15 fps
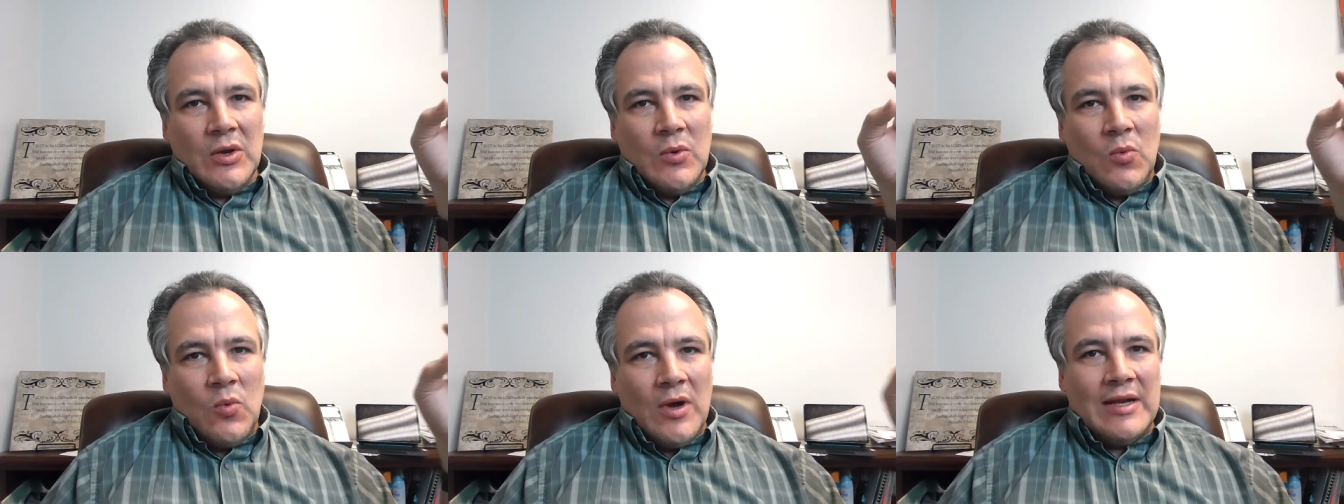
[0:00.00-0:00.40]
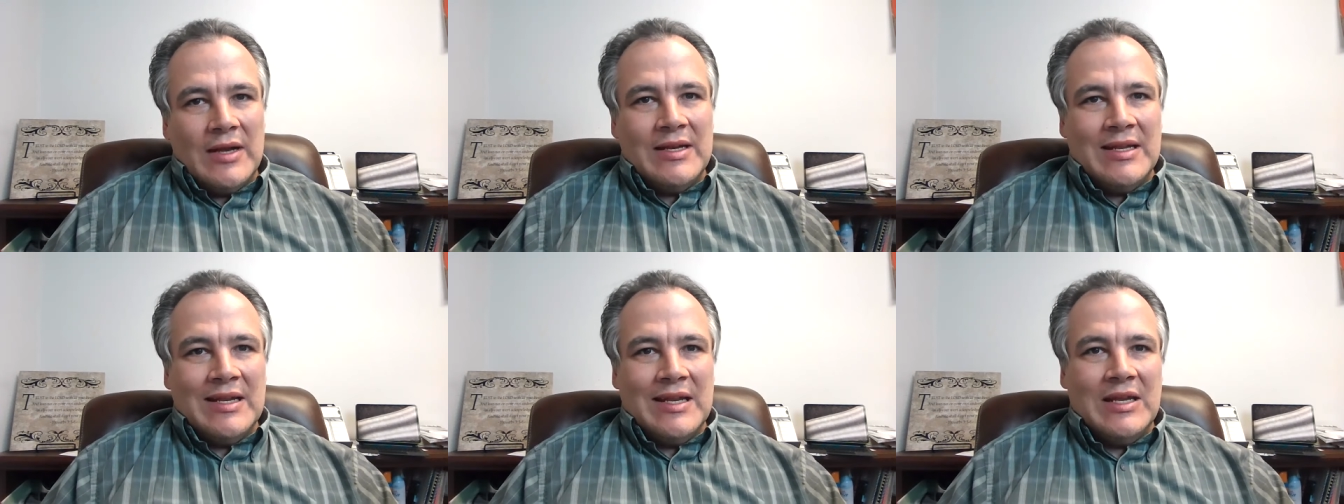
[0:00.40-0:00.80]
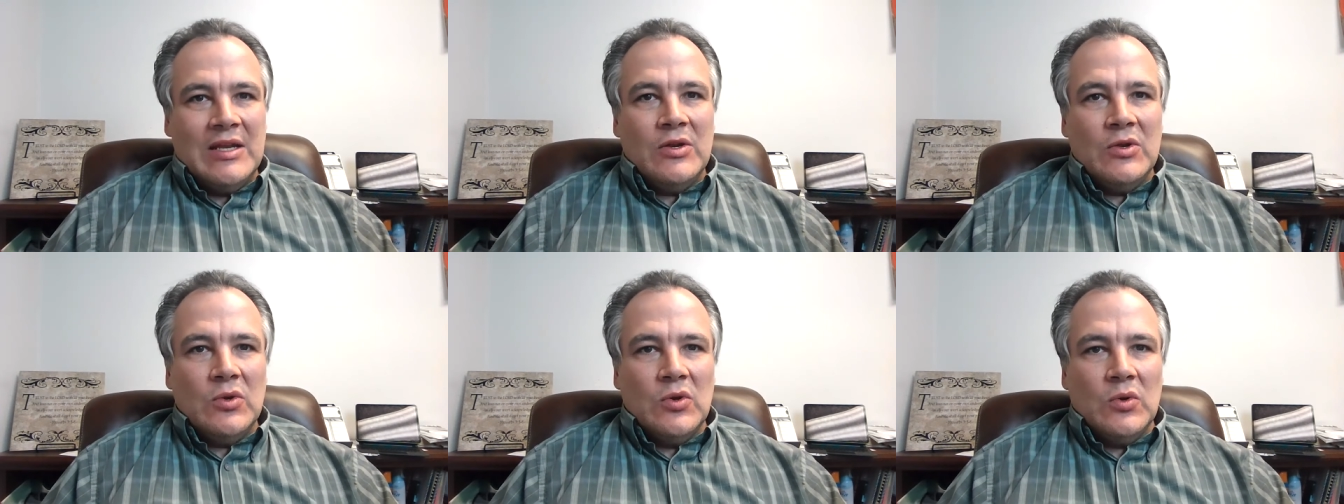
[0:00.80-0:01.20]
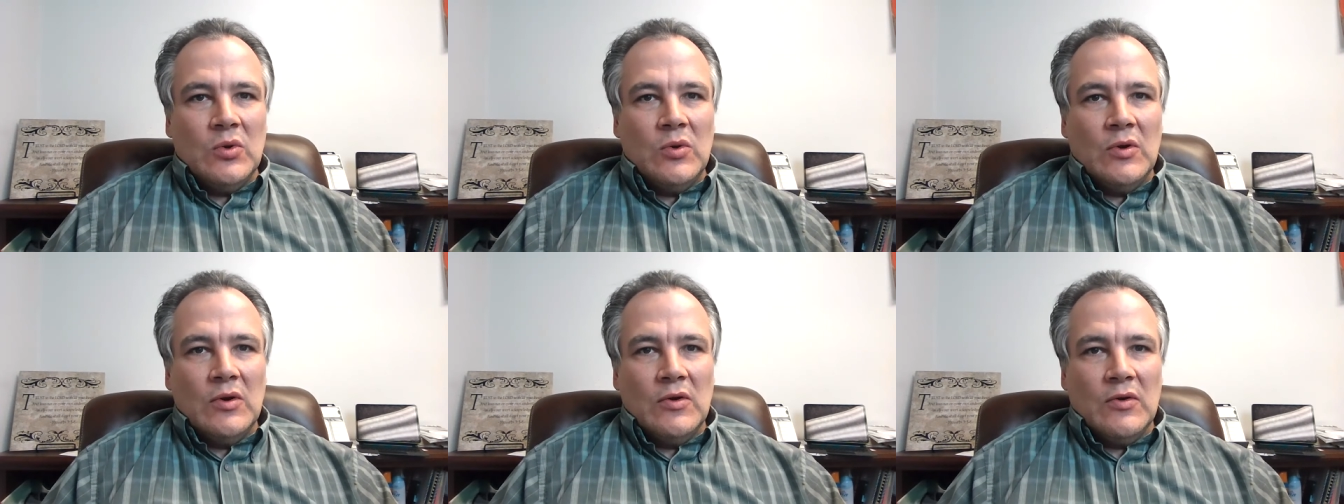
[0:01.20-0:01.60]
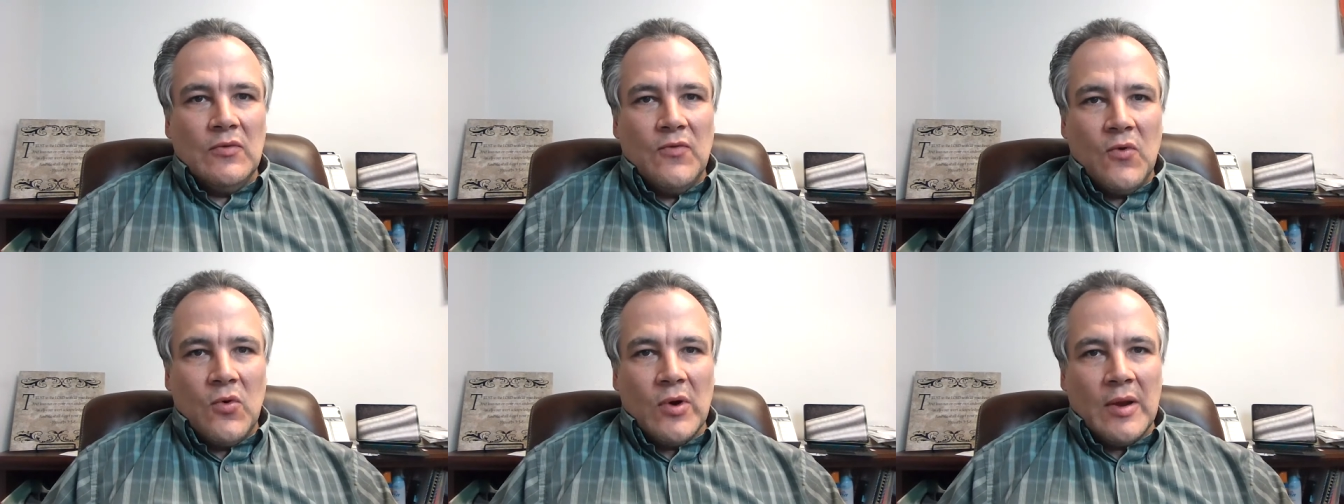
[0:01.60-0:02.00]
what did he do
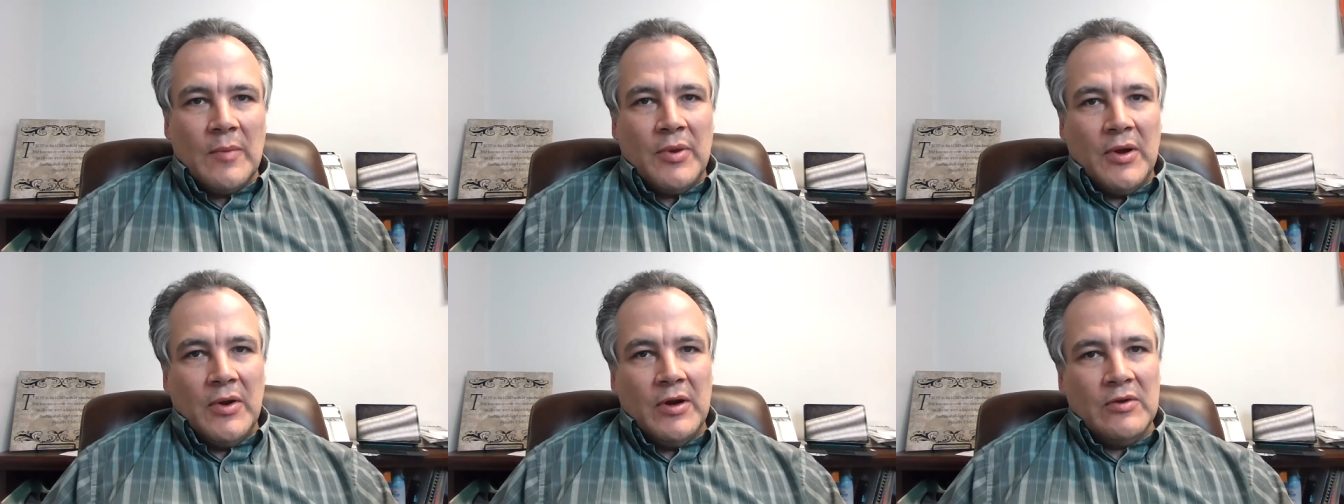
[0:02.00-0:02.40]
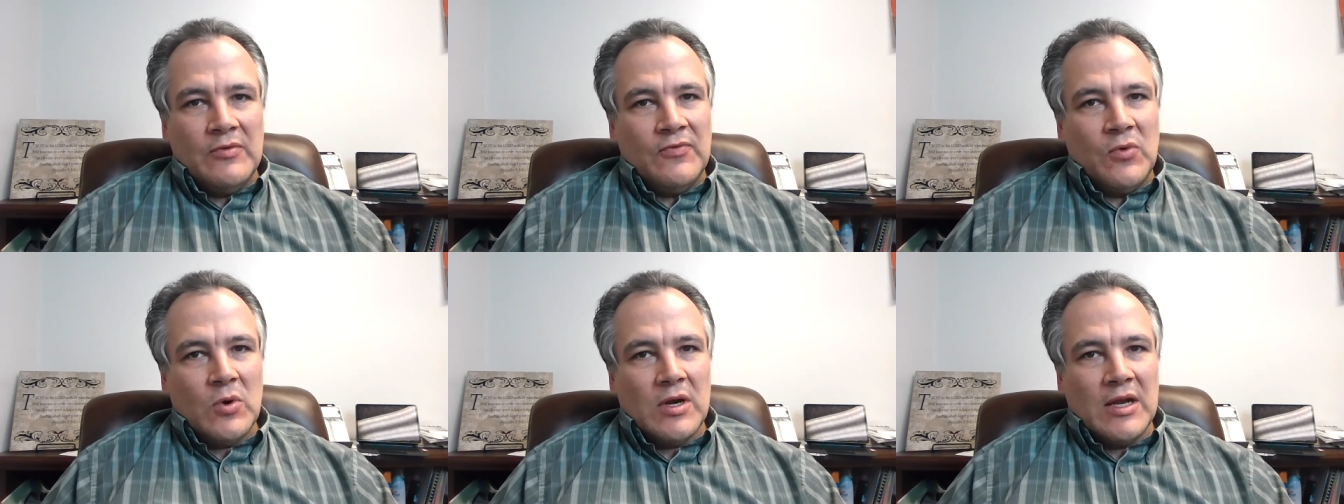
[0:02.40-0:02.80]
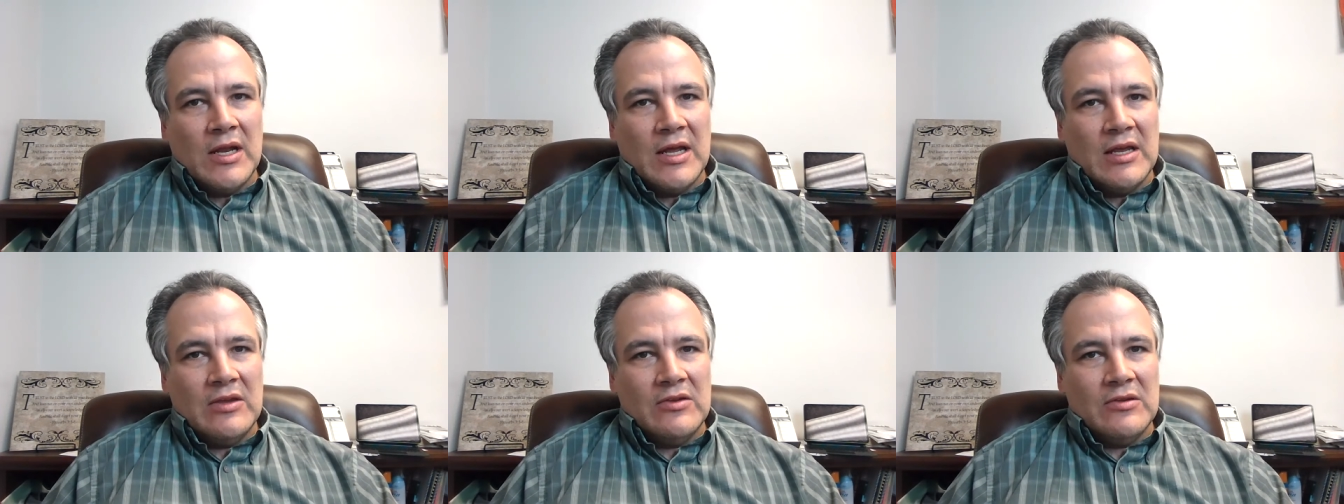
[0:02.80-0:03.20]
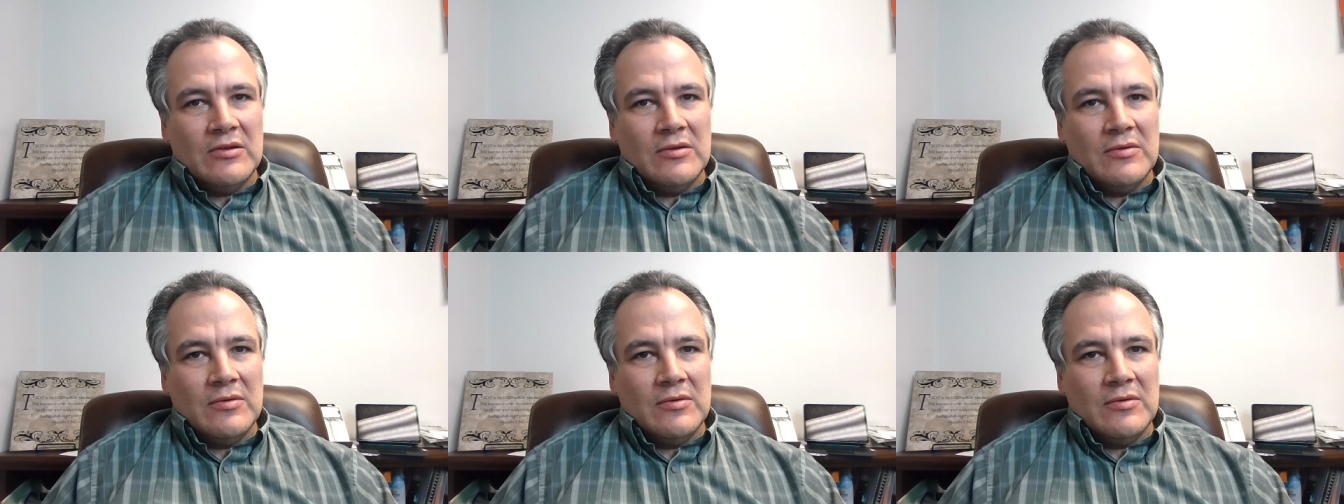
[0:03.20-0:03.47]
for a period of 40 days?